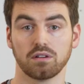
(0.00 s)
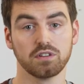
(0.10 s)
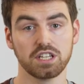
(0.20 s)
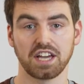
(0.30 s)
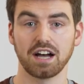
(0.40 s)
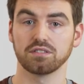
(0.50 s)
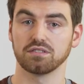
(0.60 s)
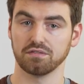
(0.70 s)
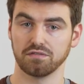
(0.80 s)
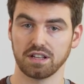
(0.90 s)
Reach out
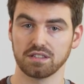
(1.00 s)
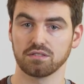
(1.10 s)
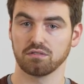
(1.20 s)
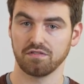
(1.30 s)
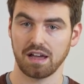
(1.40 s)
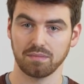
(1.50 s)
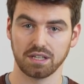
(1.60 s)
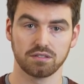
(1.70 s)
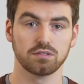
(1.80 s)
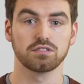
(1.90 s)
to friends or
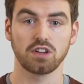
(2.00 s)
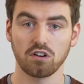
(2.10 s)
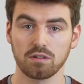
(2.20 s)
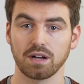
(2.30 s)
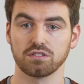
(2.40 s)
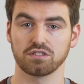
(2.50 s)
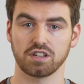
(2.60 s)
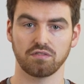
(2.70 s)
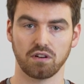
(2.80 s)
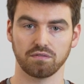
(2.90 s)
family to talk about your
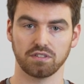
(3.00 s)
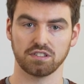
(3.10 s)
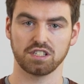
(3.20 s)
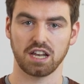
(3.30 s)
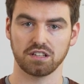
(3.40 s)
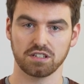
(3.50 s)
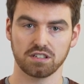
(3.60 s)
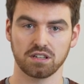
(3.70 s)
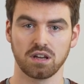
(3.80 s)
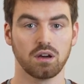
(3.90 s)
self-confidence
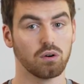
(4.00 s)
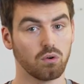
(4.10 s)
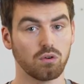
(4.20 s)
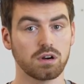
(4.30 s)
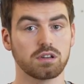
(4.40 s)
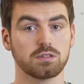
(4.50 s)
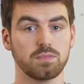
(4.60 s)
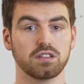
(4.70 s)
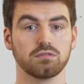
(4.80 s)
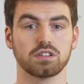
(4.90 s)
challenges, or
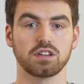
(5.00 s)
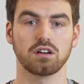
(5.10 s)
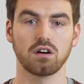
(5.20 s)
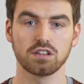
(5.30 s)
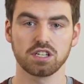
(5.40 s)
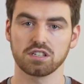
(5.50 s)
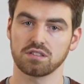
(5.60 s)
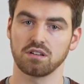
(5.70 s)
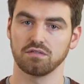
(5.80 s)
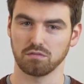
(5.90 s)
speak to a
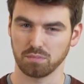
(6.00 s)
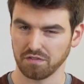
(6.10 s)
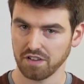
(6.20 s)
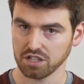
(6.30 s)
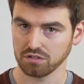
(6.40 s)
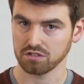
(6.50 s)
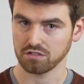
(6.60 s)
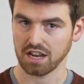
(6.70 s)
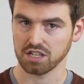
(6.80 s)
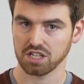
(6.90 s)
psychologist for professional
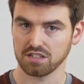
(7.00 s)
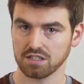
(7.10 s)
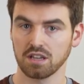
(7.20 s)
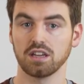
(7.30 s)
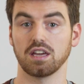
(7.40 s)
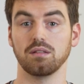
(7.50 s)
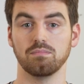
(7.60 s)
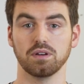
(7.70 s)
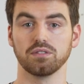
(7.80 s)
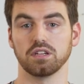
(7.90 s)
strategies in
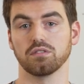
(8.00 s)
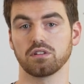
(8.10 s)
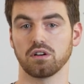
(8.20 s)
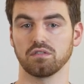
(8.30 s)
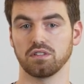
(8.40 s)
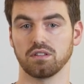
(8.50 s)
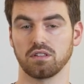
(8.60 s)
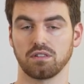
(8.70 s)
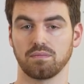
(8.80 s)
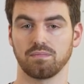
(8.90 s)
building your
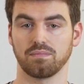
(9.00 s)
confidence.